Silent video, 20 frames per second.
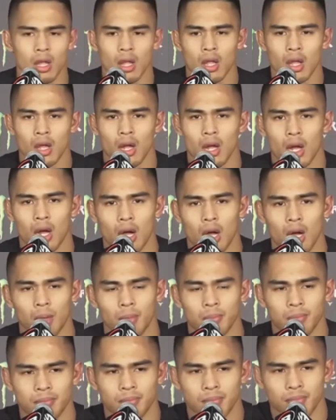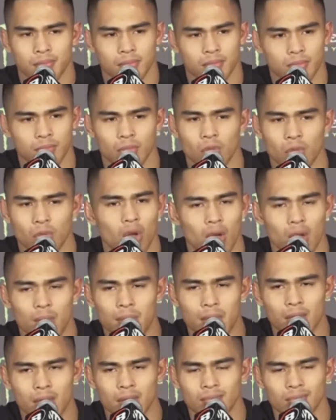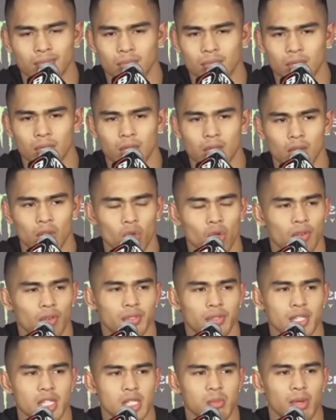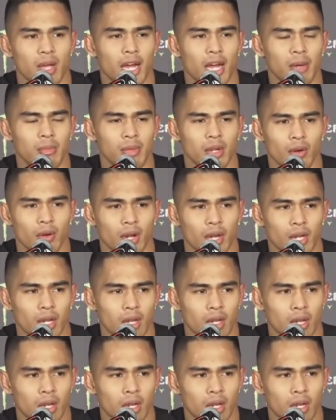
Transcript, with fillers: Um, no, I mean, the UFC is behind me already.